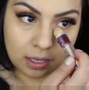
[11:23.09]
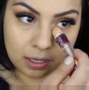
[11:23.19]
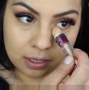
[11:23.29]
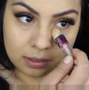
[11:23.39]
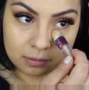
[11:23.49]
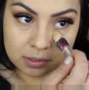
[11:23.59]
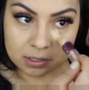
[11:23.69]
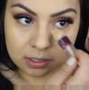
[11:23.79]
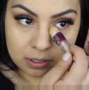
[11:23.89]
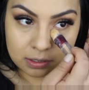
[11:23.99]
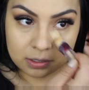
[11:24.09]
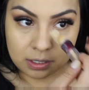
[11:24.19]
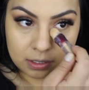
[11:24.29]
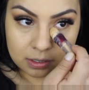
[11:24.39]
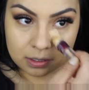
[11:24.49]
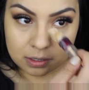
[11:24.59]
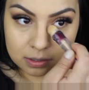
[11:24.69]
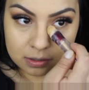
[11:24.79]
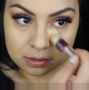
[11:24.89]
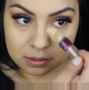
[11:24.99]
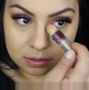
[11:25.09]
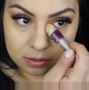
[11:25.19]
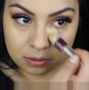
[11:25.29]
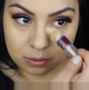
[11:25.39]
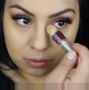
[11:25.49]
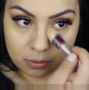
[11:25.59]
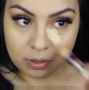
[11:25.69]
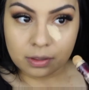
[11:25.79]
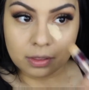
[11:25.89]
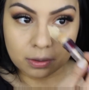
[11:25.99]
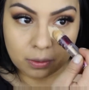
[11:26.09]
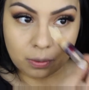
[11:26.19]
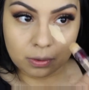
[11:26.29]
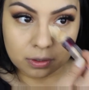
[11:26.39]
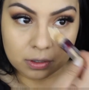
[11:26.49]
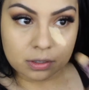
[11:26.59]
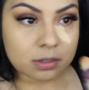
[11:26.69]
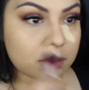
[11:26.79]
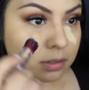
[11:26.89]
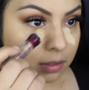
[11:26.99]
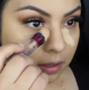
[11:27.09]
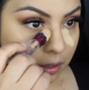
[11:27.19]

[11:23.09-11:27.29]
And I'm just gonna take this to the corners.